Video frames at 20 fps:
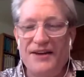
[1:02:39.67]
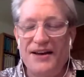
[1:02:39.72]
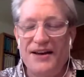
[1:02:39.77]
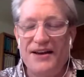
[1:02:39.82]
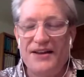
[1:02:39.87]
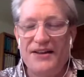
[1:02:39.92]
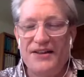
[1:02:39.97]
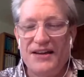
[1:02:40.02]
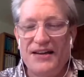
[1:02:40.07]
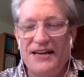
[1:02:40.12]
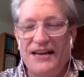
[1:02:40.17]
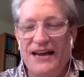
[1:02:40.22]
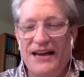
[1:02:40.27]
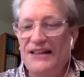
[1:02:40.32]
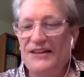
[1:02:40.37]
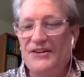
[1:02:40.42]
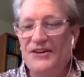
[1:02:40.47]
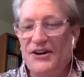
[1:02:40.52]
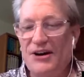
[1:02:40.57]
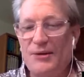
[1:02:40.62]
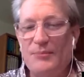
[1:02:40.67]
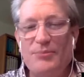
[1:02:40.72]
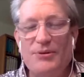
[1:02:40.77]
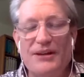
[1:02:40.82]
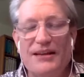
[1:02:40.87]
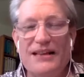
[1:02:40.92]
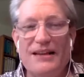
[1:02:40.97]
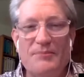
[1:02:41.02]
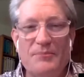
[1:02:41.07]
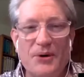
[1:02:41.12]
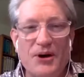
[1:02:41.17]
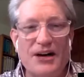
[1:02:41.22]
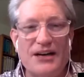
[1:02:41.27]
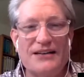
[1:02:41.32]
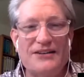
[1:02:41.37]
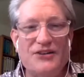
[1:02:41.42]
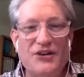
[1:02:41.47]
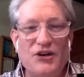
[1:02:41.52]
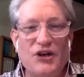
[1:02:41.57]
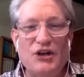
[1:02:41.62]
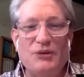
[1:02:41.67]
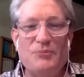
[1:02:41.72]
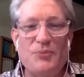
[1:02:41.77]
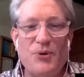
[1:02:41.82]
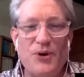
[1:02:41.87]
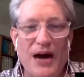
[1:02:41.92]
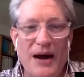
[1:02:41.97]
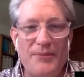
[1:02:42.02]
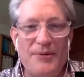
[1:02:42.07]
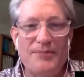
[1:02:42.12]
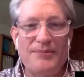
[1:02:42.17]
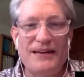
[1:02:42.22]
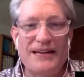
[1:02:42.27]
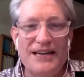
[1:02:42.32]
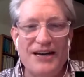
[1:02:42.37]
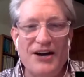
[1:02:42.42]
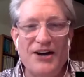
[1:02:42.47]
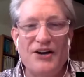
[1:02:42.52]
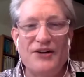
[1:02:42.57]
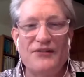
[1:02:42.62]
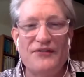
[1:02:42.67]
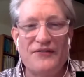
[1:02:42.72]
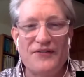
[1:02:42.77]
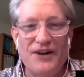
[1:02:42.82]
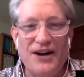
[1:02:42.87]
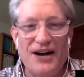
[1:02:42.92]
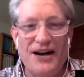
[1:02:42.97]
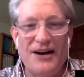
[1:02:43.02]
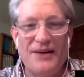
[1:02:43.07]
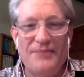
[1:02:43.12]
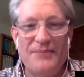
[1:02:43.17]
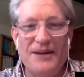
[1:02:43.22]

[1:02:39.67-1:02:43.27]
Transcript: the calendar completely booked. You could probably go from